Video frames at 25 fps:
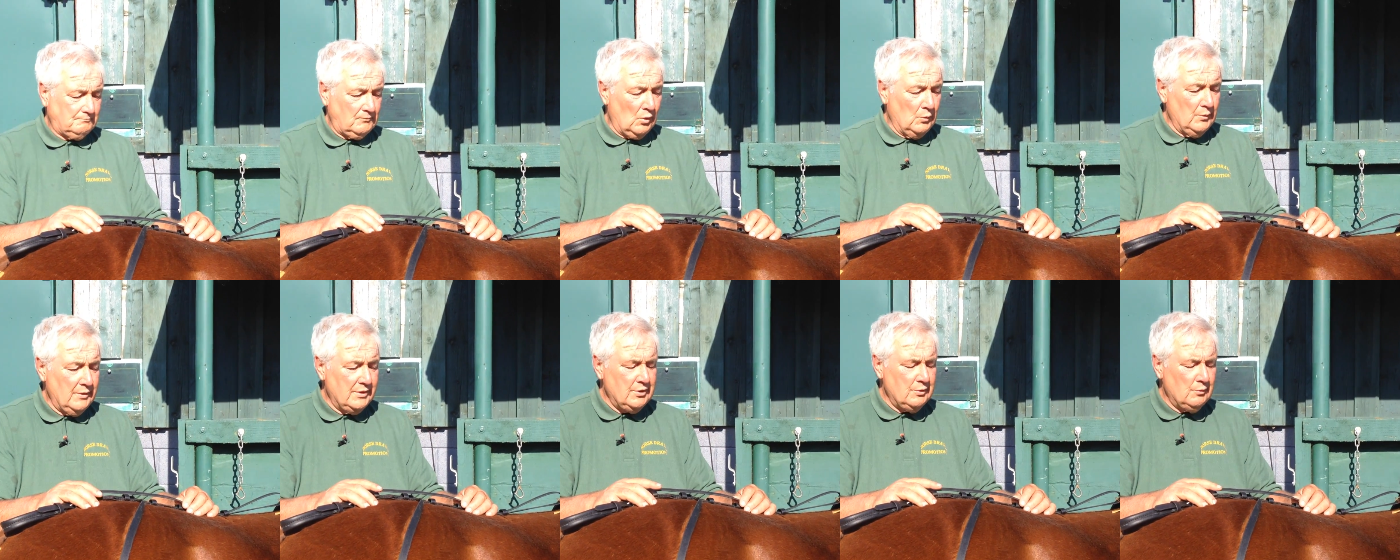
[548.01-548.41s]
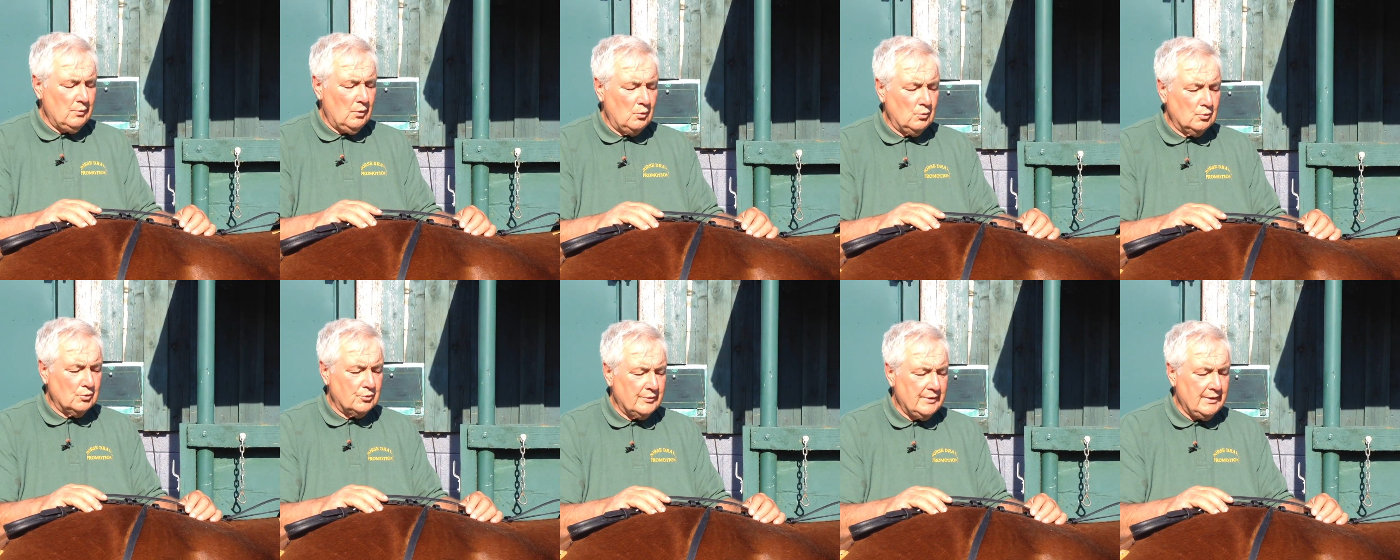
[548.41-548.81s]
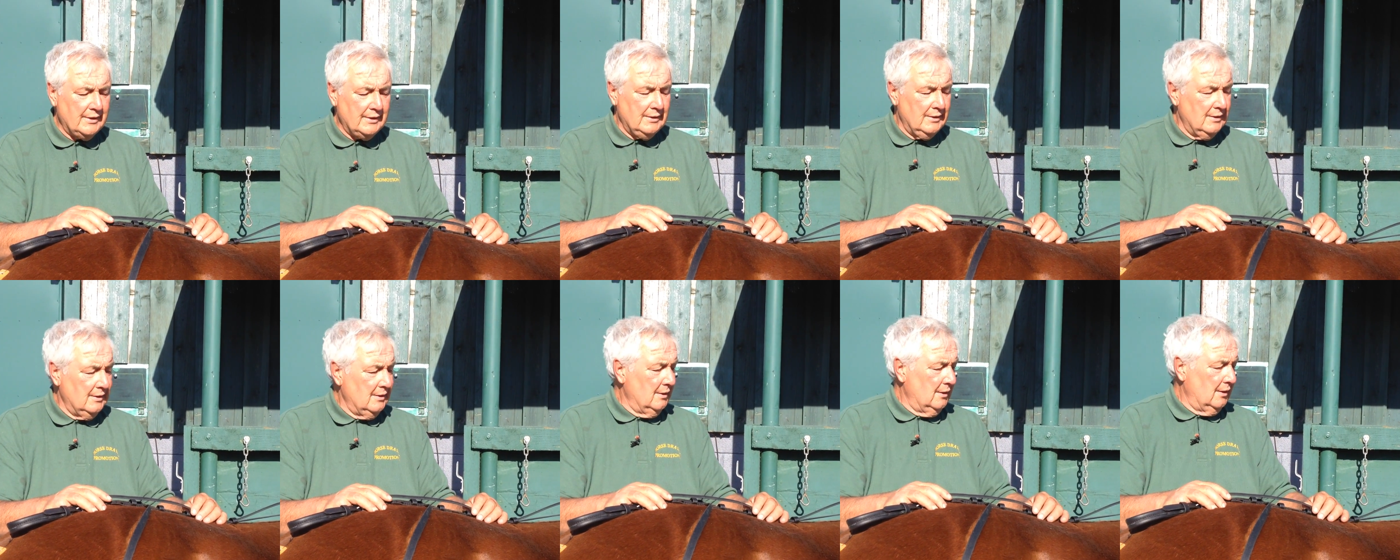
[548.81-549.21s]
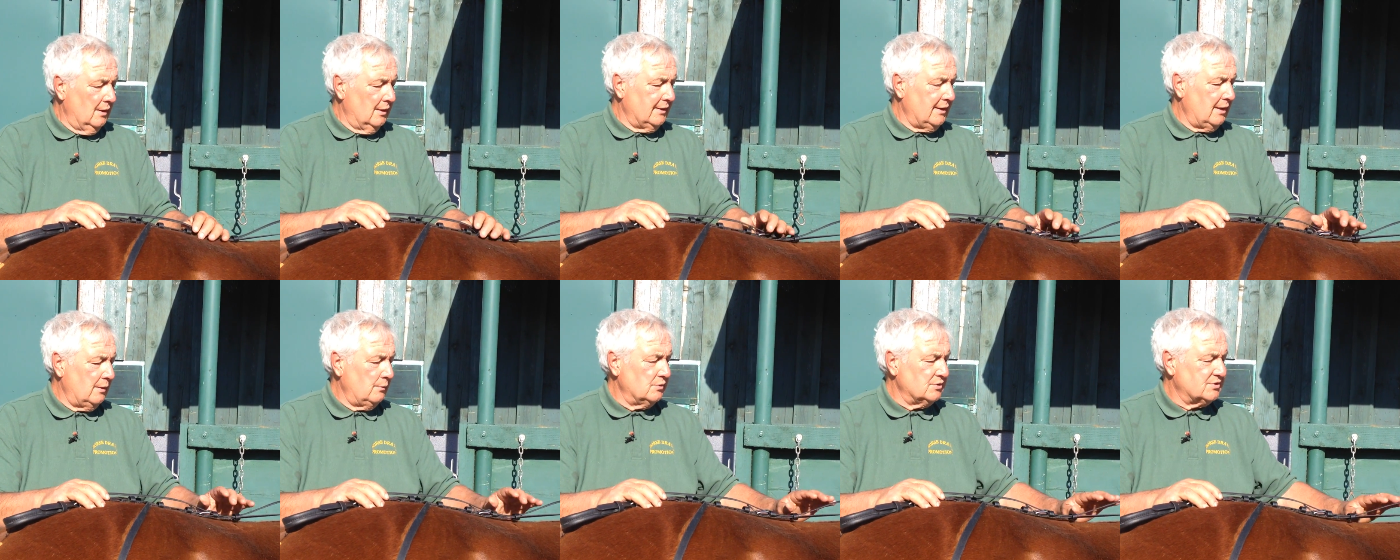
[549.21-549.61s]
when you order it
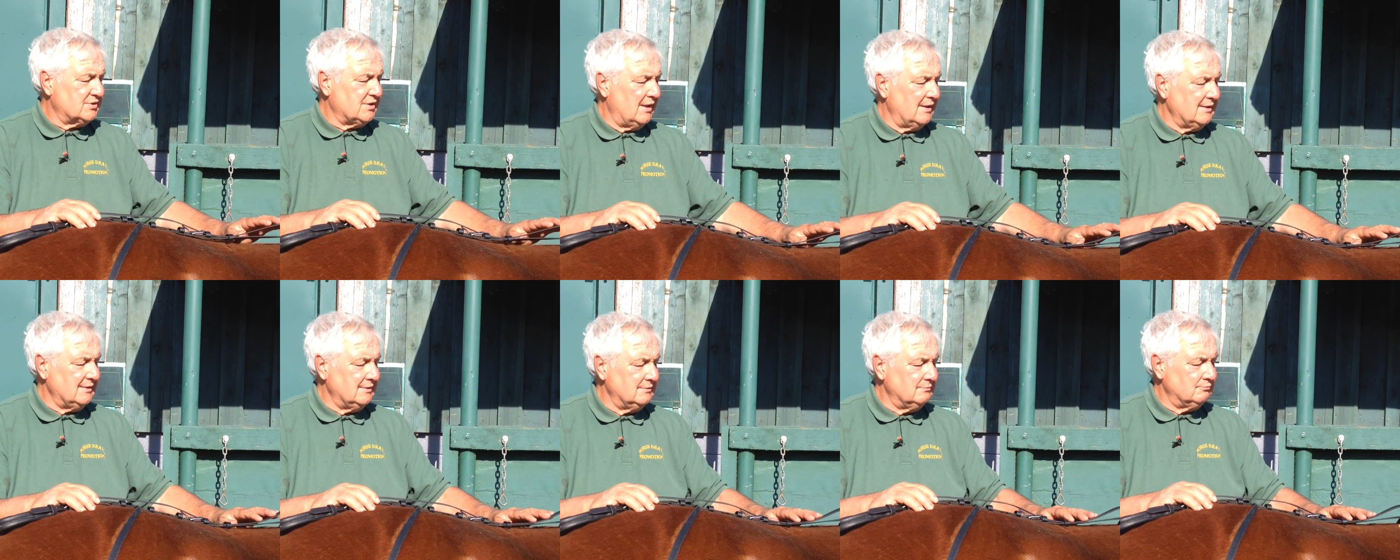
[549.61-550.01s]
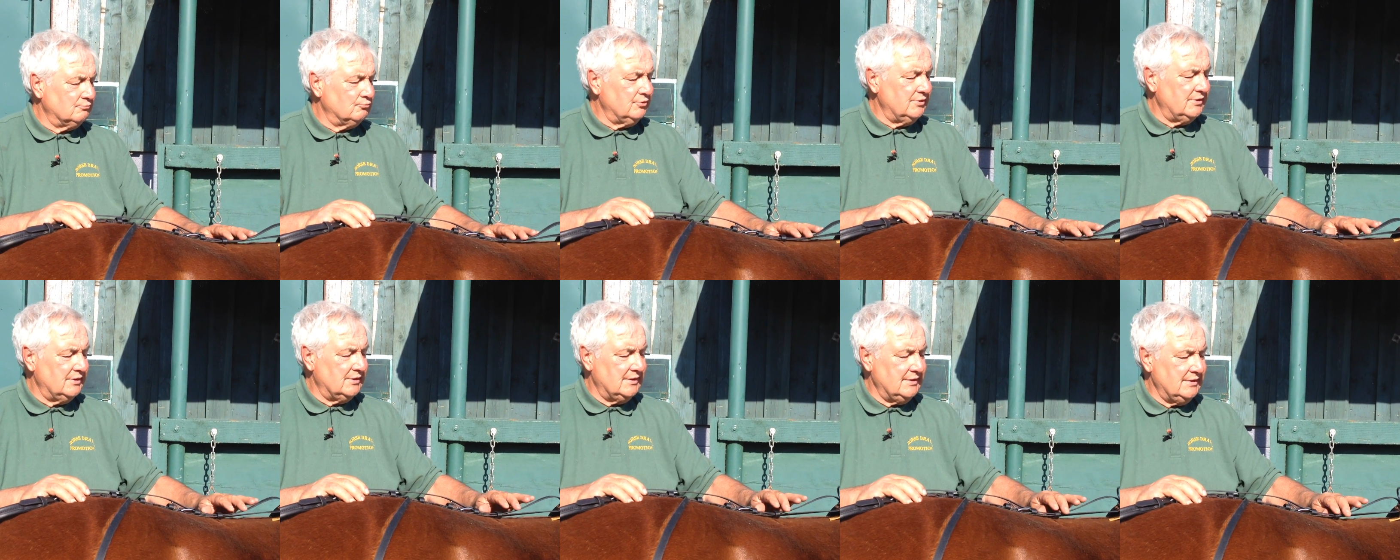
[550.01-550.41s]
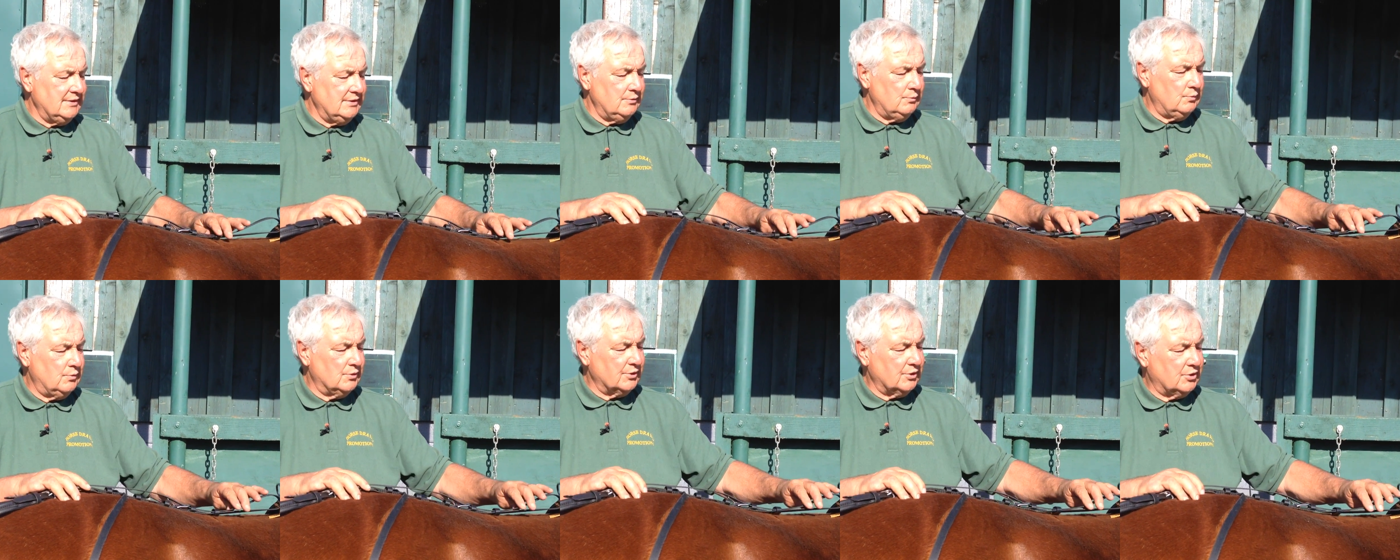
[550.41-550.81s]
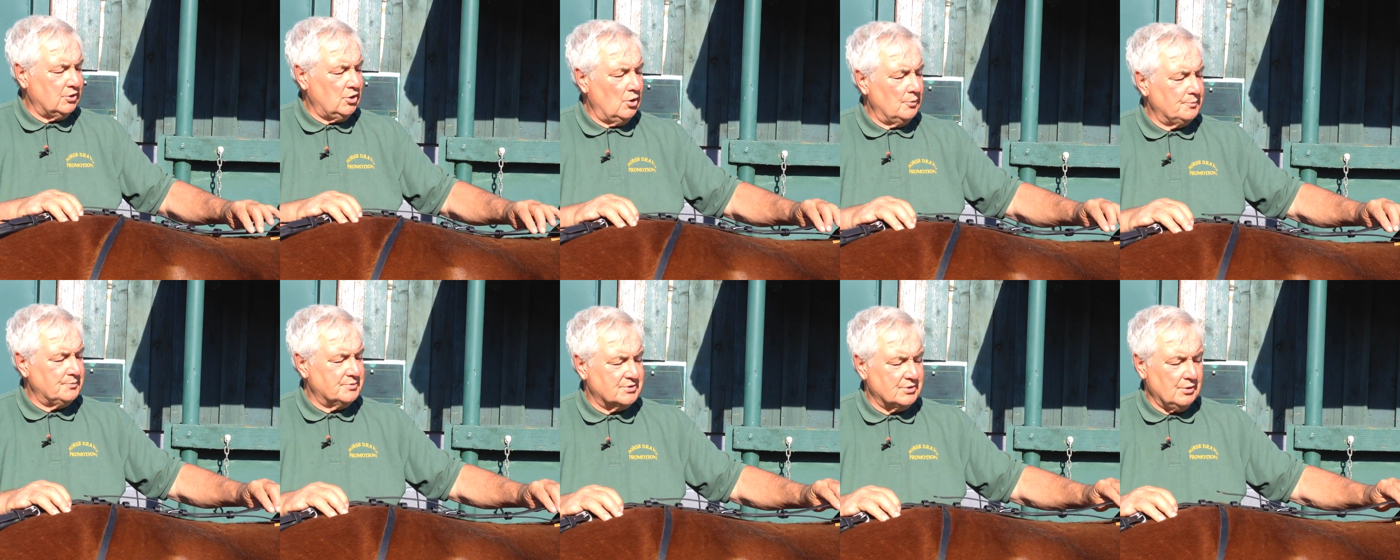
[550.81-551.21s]
and they will say, really, you want a
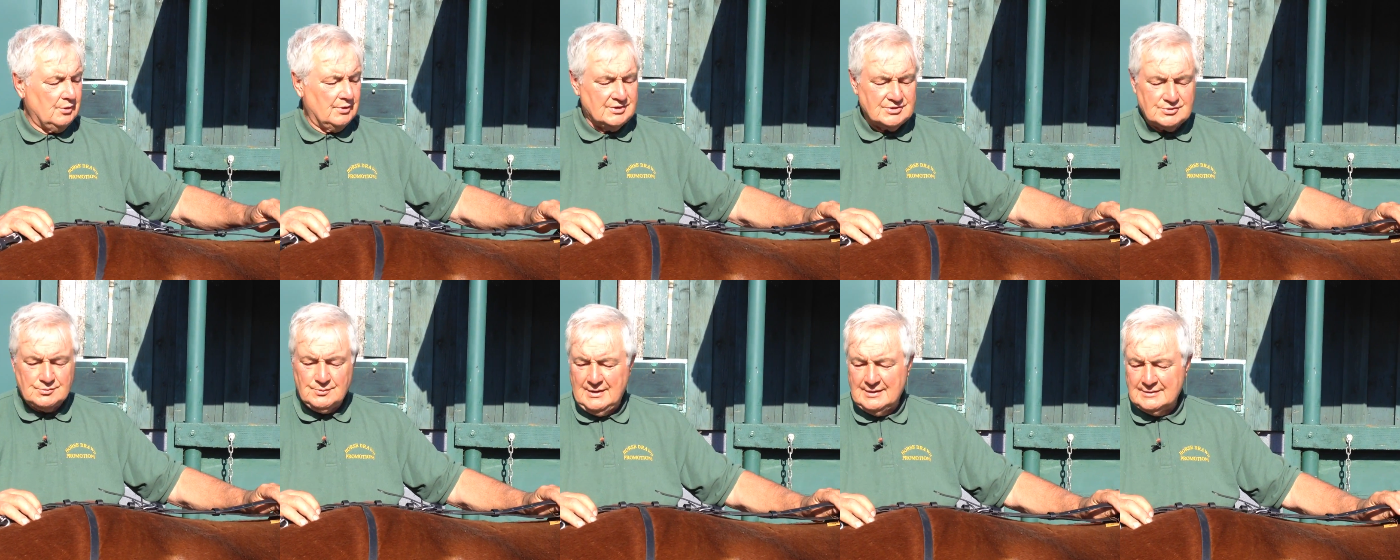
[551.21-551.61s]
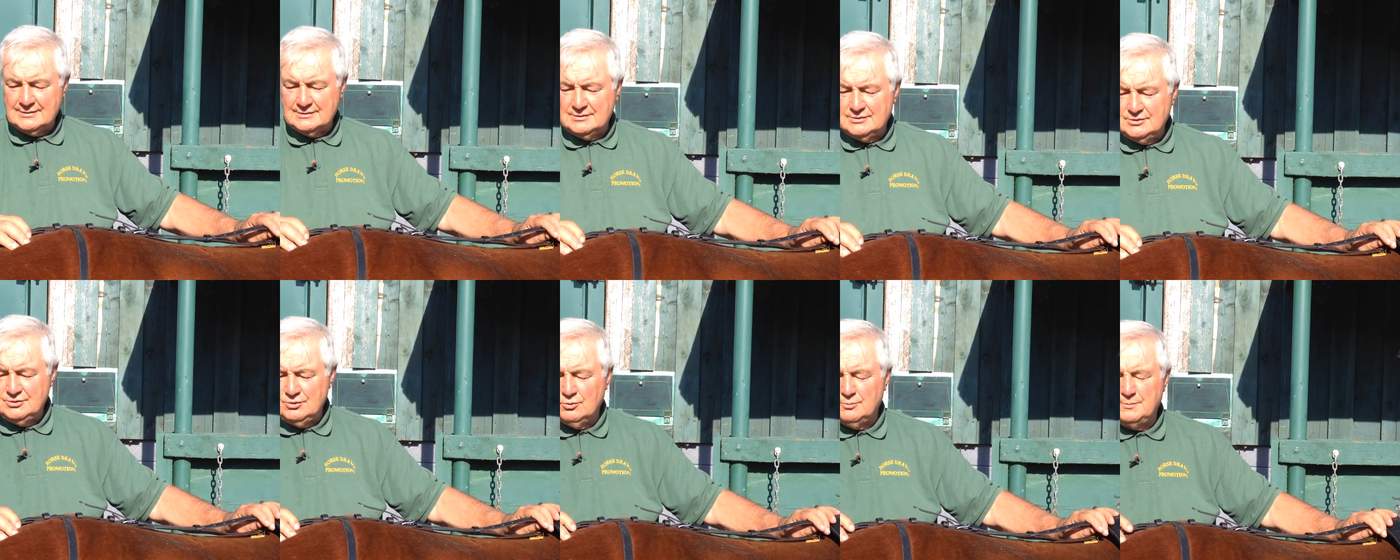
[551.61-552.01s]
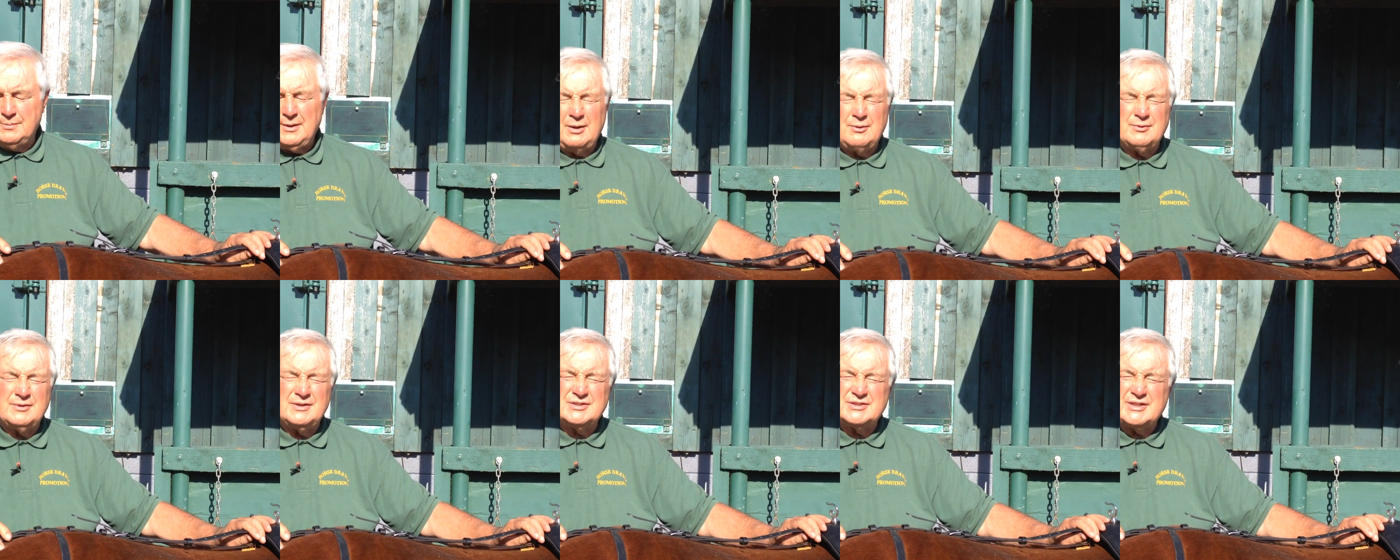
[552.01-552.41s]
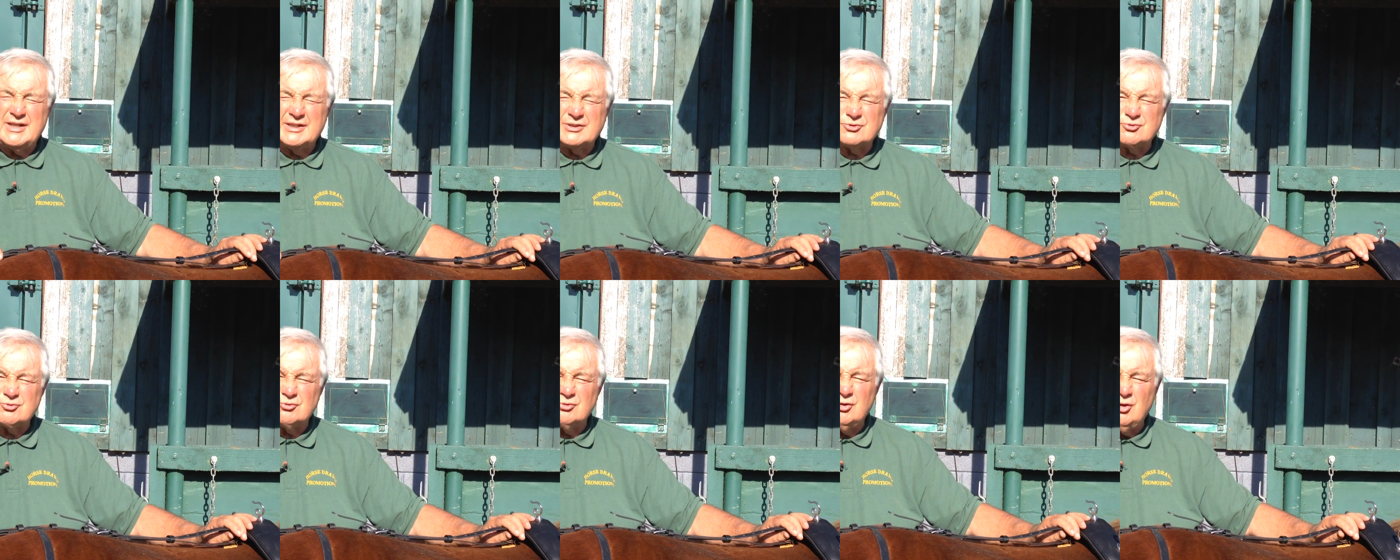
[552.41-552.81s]
cob size one, your pony's
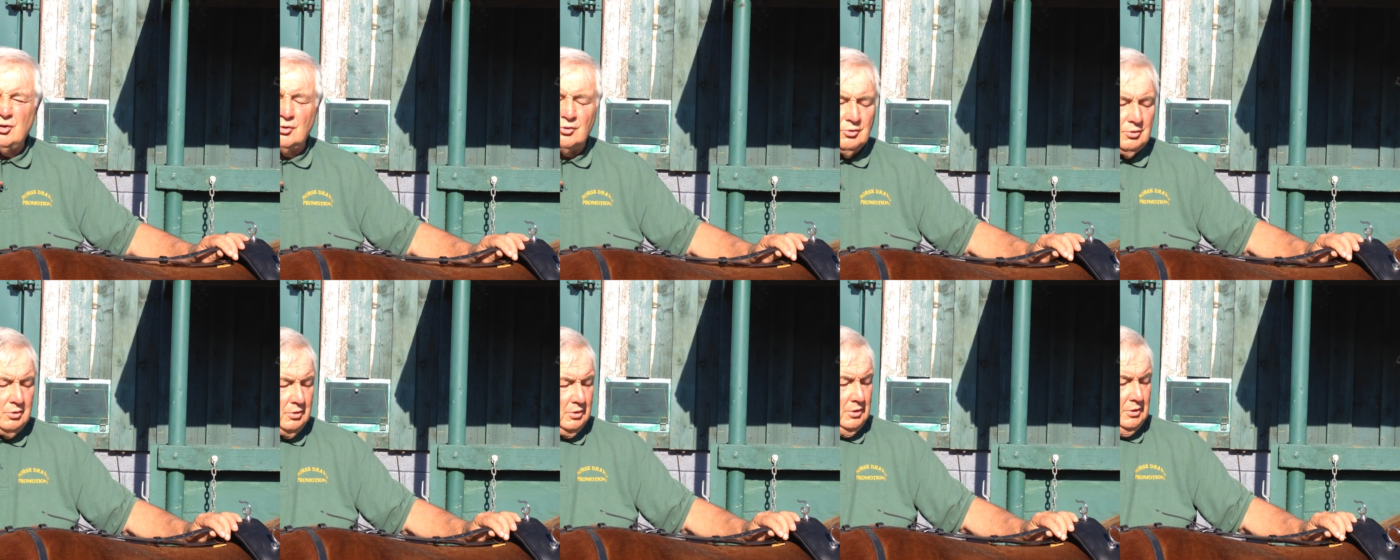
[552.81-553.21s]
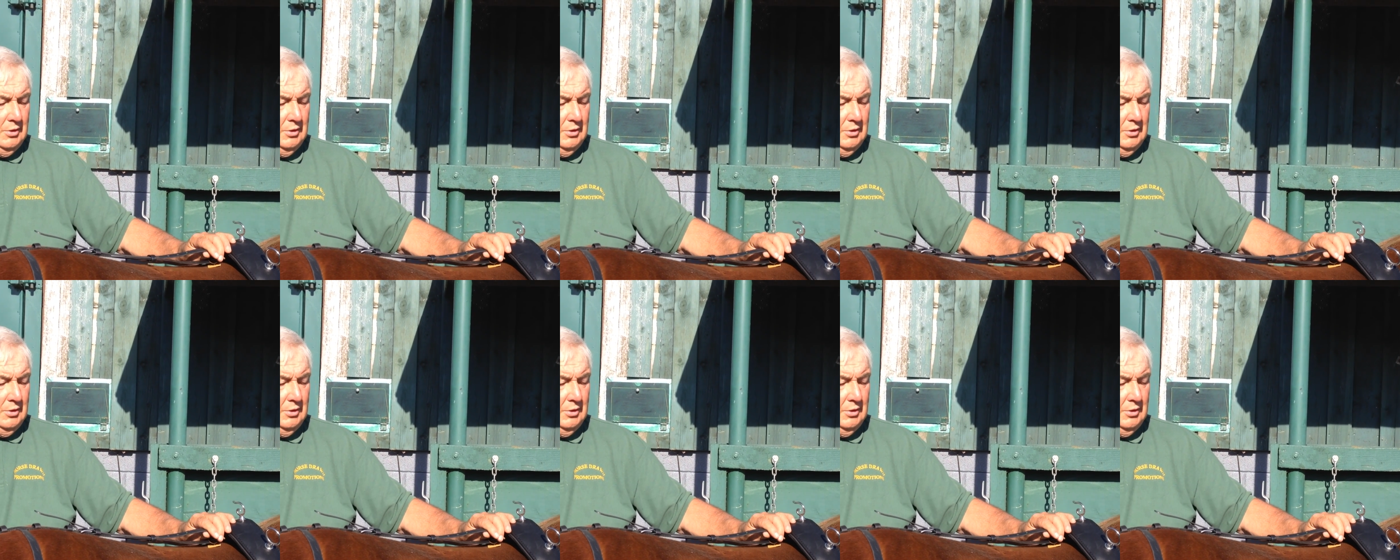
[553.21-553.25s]
extra long.